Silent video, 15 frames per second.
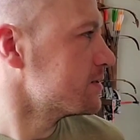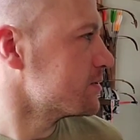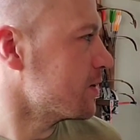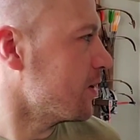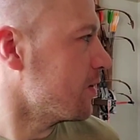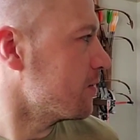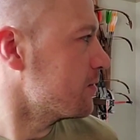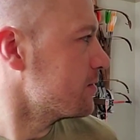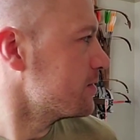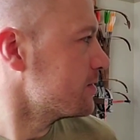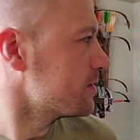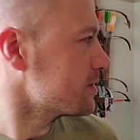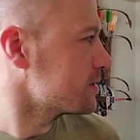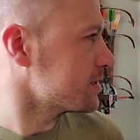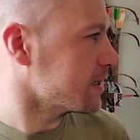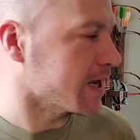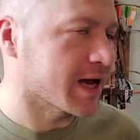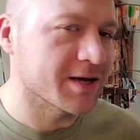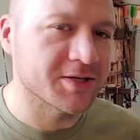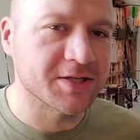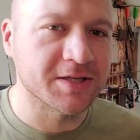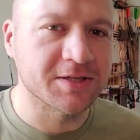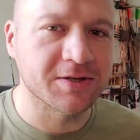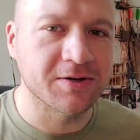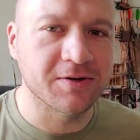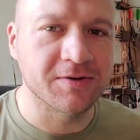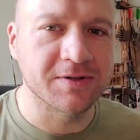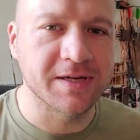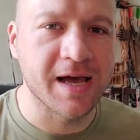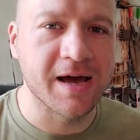So let's see how she
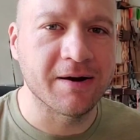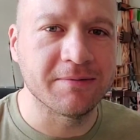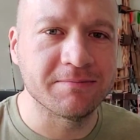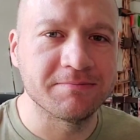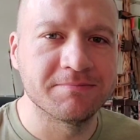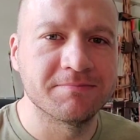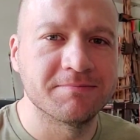turns out.